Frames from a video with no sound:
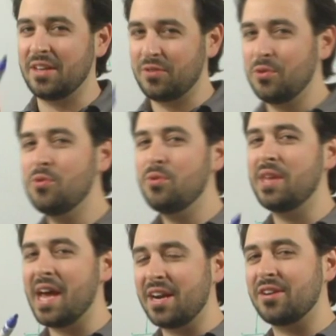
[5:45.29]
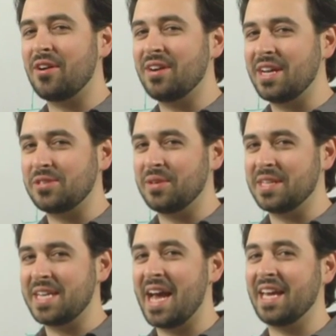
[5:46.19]
if you, the editor, are not doing the
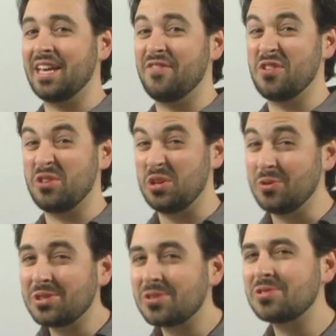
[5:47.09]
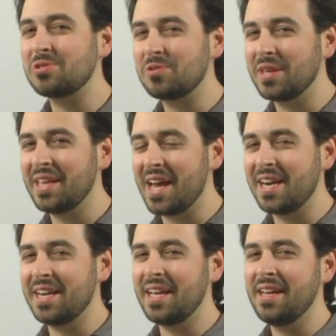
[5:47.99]
tagging, if your users are doing
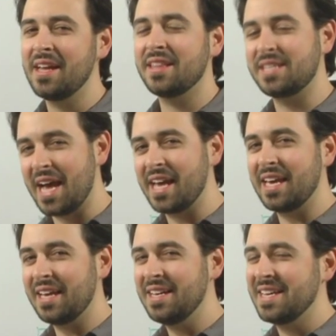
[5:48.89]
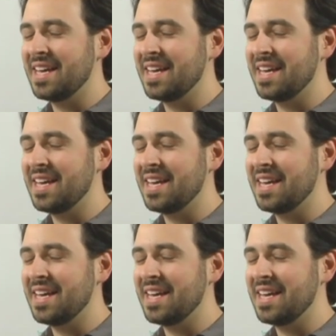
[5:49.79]
the tagging,